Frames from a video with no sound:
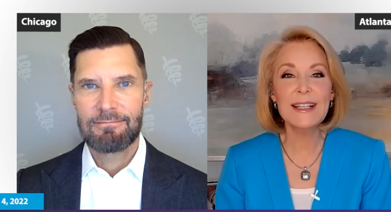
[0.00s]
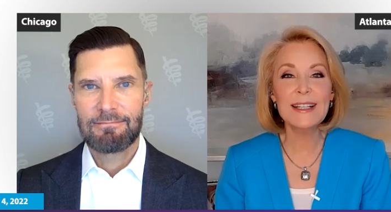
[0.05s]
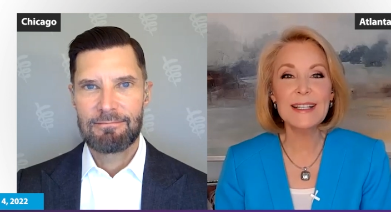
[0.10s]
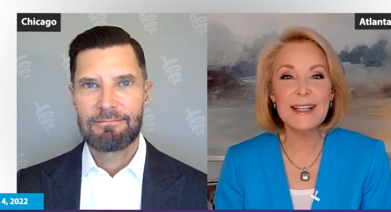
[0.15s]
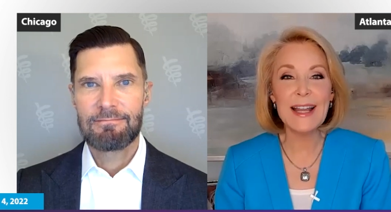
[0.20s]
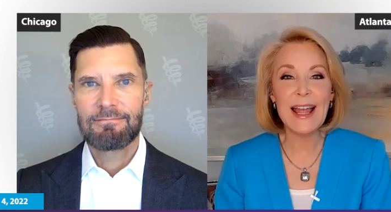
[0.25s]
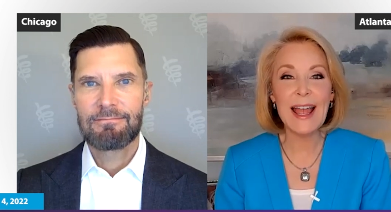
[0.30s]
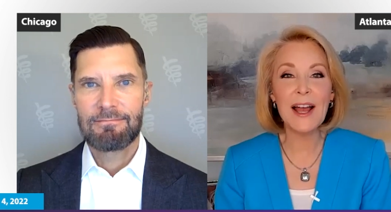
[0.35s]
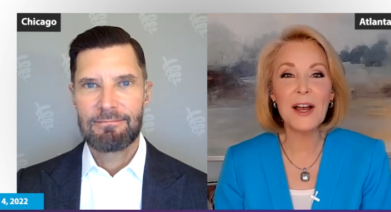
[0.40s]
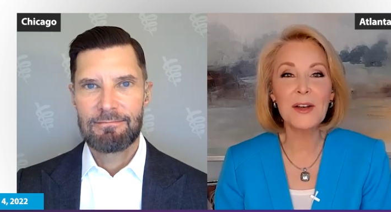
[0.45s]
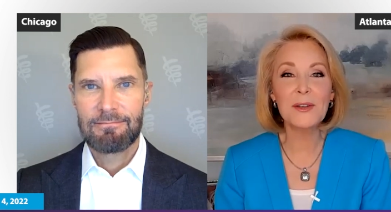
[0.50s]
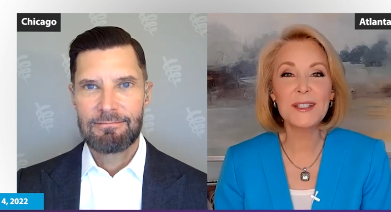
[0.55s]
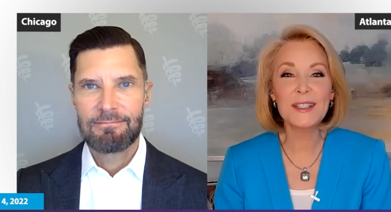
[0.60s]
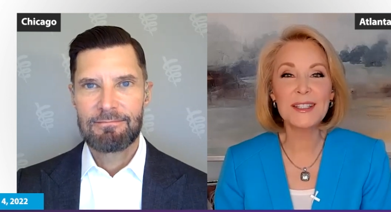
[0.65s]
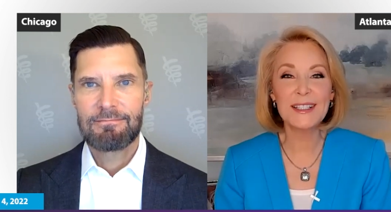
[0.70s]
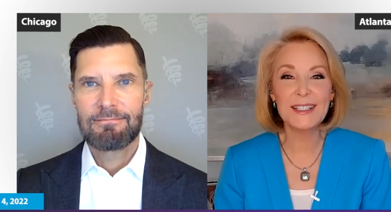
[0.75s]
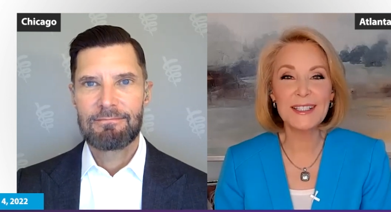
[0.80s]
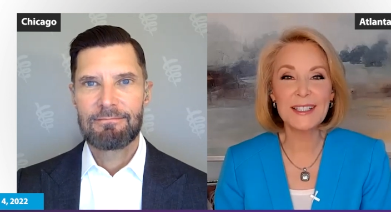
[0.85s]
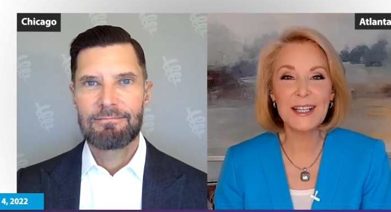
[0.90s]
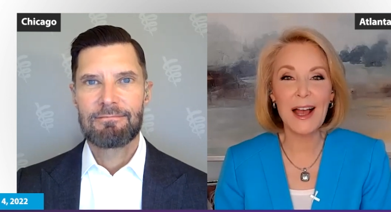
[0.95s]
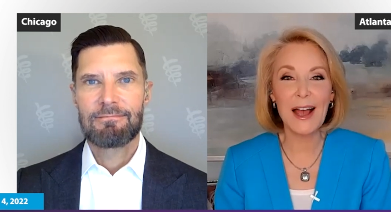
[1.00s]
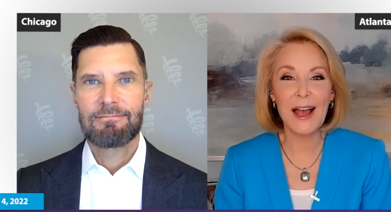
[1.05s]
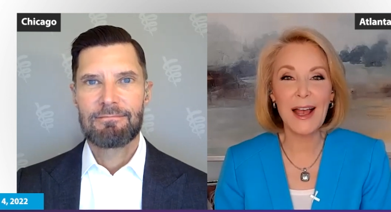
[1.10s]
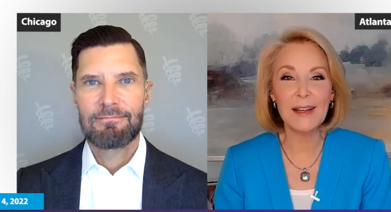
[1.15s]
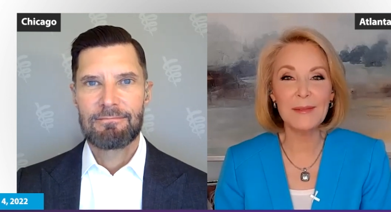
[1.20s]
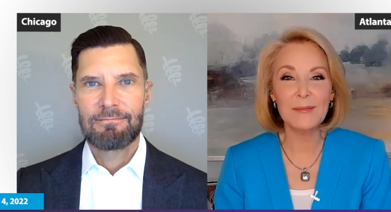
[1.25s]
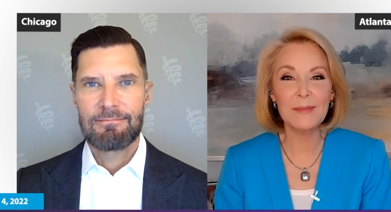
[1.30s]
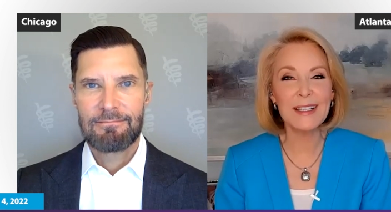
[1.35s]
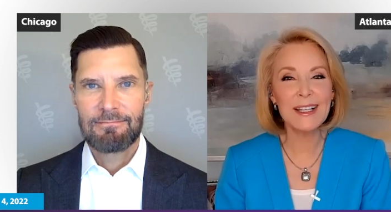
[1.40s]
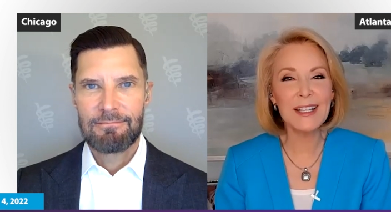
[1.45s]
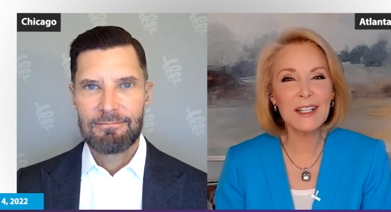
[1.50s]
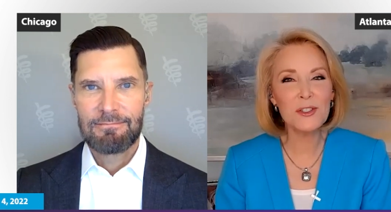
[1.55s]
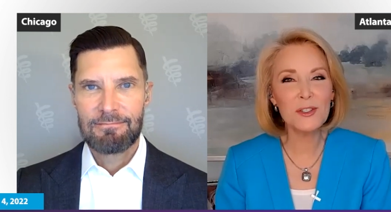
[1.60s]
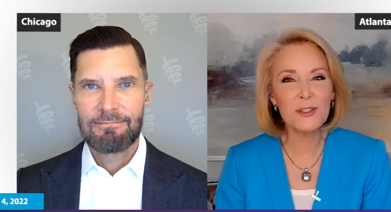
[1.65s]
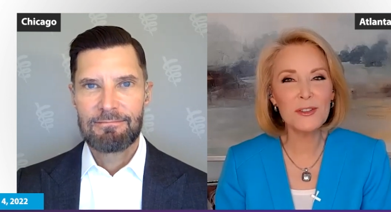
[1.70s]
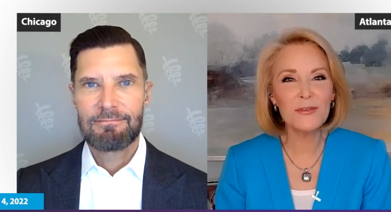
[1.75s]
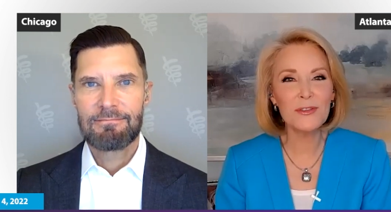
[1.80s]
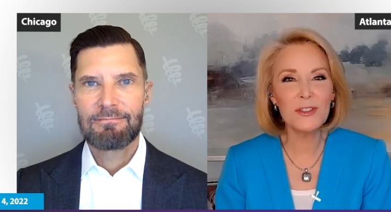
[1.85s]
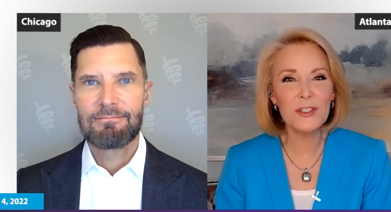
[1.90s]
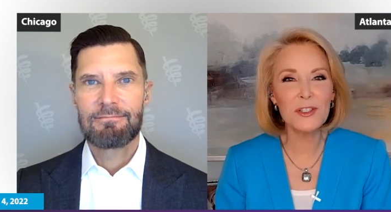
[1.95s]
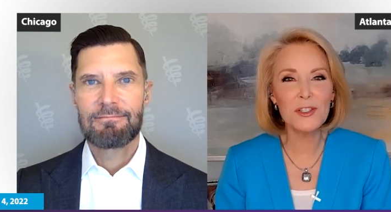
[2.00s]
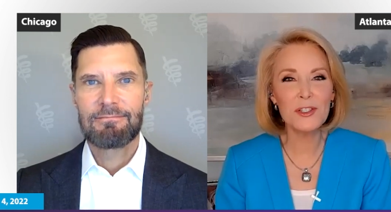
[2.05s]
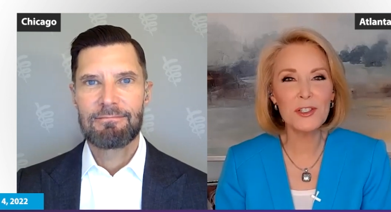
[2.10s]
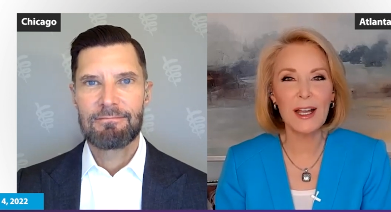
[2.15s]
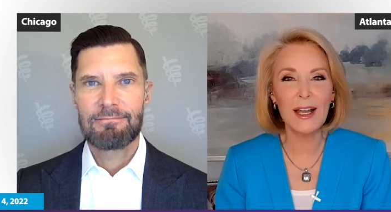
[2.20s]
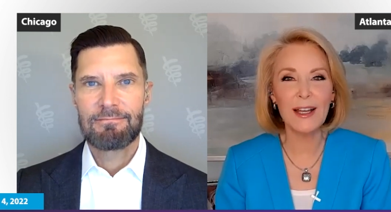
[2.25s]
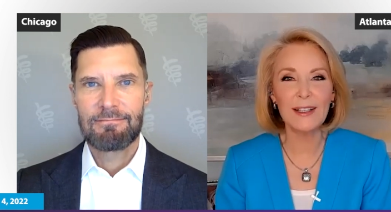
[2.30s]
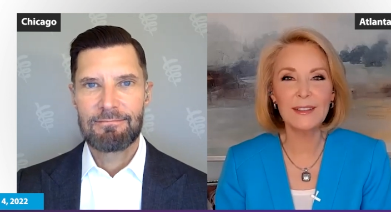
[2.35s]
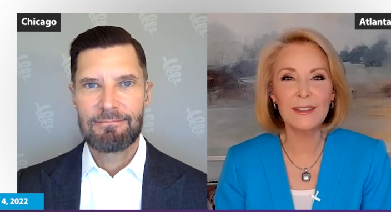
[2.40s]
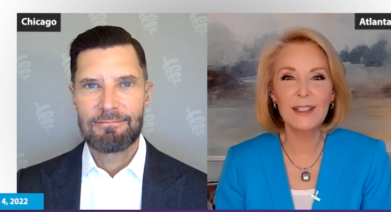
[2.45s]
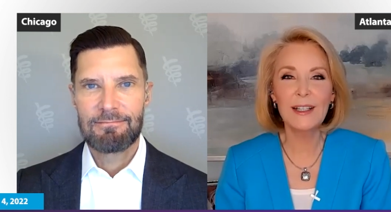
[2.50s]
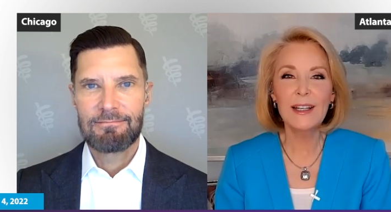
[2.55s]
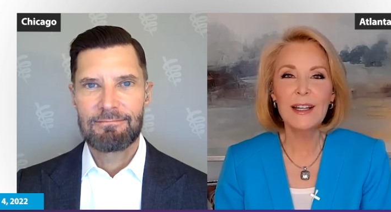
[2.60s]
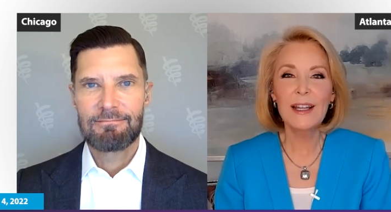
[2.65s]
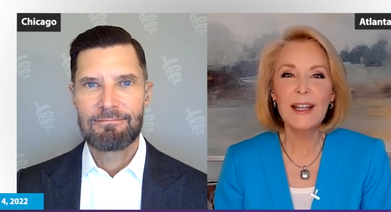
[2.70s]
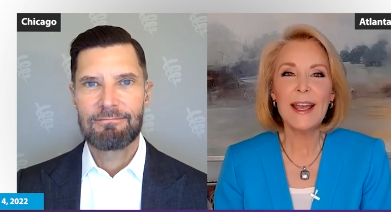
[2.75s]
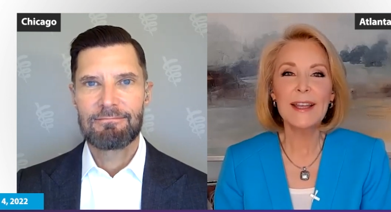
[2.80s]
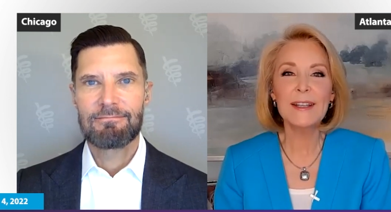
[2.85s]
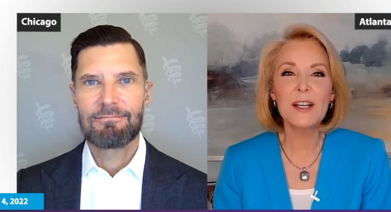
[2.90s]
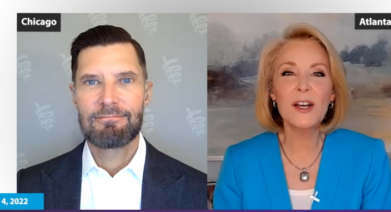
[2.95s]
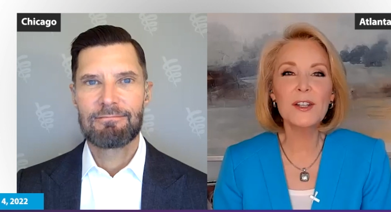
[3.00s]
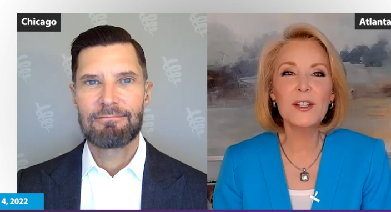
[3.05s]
Speaker 1: Now's the time. Get your flu shot and